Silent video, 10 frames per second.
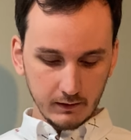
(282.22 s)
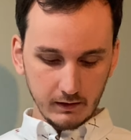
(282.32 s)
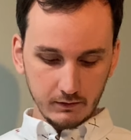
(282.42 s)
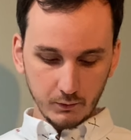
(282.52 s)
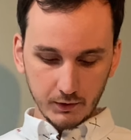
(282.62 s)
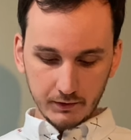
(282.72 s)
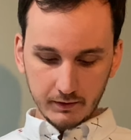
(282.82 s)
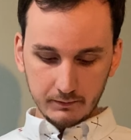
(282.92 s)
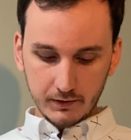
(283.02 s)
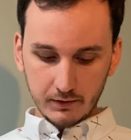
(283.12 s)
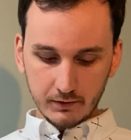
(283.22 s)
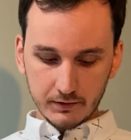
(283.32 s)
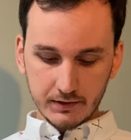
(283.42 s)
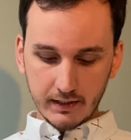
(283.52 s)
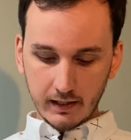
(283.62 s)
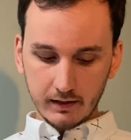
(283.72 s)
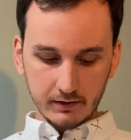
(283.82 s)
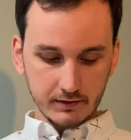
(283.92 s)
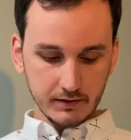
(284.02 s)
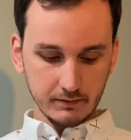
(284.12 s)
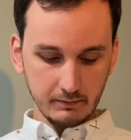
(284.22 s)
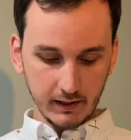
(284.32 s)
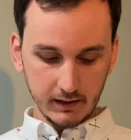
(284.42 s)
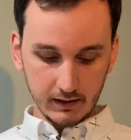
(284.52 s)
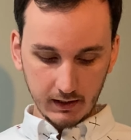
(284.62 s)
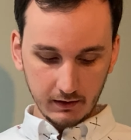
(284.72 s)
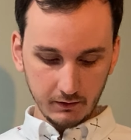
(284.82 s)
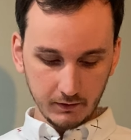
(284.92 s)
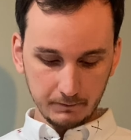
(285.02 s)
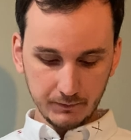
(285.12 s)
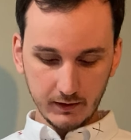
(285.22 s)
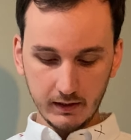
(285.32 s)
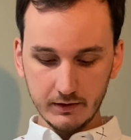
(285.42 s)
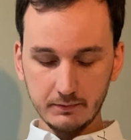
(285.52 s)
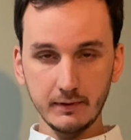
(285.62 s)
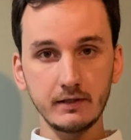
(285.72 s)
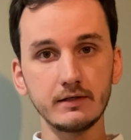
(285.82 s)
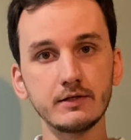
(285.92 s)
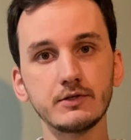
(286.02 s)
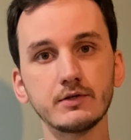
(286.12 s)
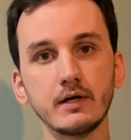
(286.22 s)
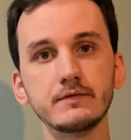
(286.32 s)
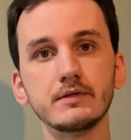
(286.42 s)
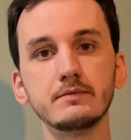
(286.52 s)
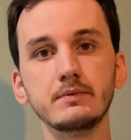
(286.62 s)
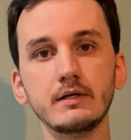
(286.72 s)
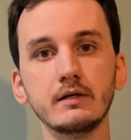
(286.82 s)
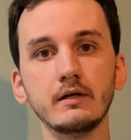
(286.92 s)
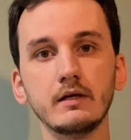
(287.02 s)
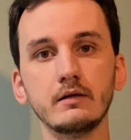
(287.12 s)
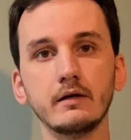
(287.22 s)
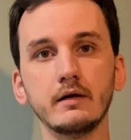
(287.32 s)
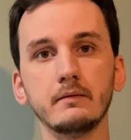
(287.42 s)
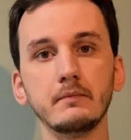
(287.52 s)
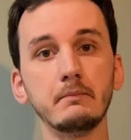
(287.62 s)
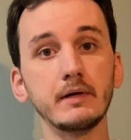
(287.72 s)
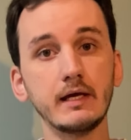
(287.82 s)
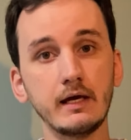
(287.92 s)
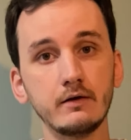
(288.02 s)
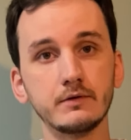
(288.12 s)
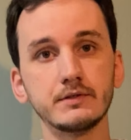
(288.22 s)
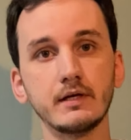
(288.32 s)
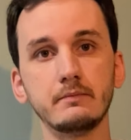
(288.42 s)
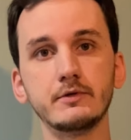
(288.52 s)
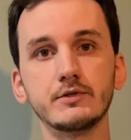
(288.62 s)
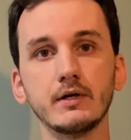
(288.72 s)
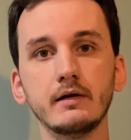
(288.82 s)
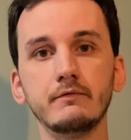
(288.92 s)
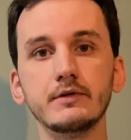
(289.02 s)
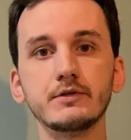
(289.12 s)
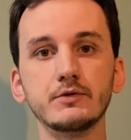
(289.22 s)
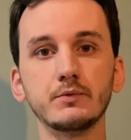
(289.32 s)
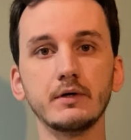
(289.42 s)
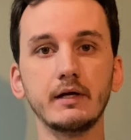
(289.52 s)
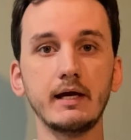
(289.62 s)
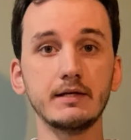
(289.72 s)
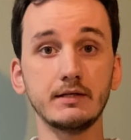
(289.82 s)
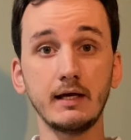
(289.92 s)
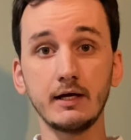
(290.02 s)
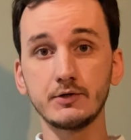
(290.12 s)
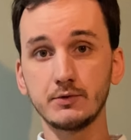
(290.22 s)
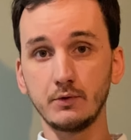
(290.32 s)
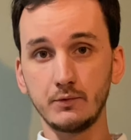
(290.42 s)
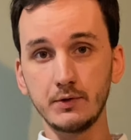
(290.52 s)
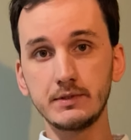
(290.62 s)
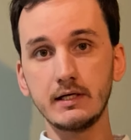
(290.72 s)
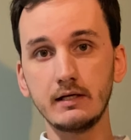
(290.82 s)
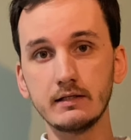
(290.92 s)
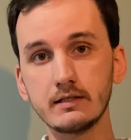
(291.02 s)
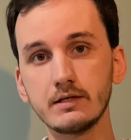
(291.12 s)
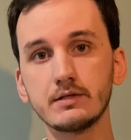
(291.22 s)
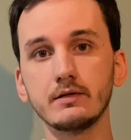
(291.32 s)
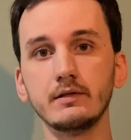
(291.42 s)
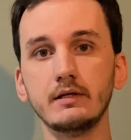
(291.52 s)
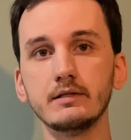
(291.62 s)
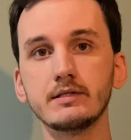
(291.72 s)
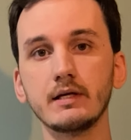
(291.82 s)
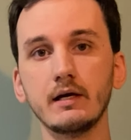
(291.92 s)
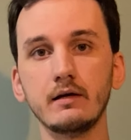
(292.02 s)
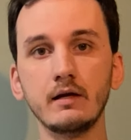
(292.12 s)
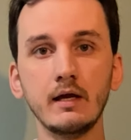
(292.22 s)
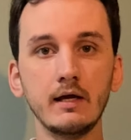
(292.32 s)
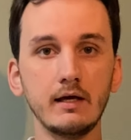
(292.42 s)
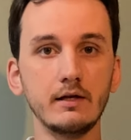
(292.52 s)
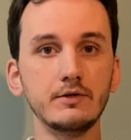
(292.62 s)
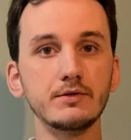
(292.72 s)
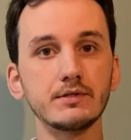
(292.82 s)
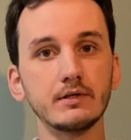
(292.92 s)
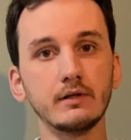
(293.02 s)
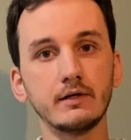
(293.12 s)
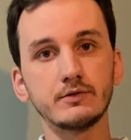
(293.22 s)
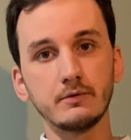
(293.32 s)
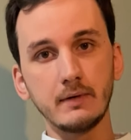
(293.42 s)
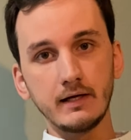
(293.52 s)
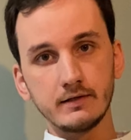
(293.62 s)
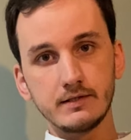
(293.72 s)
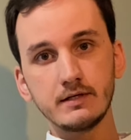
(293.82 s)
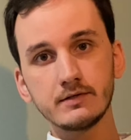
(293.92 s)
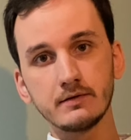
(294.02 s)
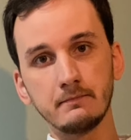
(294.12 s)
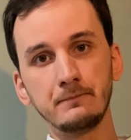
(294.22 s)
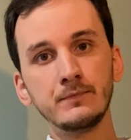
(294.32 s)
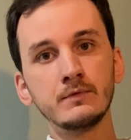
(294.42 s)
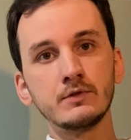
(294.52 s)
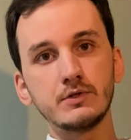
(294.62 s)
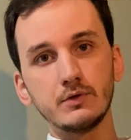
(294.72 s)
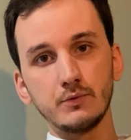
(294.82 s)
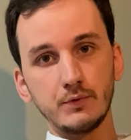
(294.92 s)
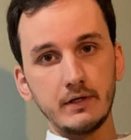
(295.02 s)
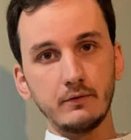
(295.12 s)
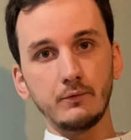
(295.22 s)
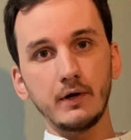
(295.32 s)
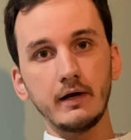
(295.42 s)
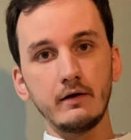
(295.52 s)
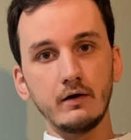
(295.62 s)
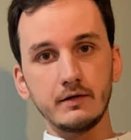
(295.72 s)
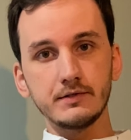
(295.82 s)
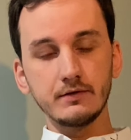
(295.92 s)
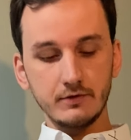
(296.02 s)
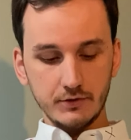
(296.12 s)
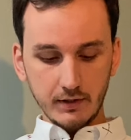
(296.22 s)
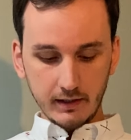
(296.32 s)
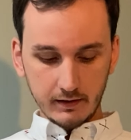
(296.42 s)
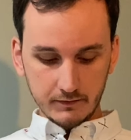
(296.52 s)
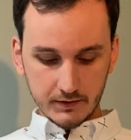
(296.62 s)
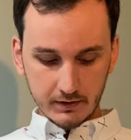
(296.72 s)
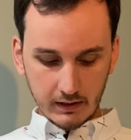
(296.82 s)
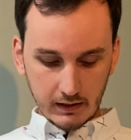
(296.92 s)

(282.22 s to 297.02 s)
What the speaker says: In the world of computer science, by Gale, they explain disk drives as being a mechanical type of drive. This is where it has an actual rotating disk on the inside and uses electromagnetism to read and write onto the drives.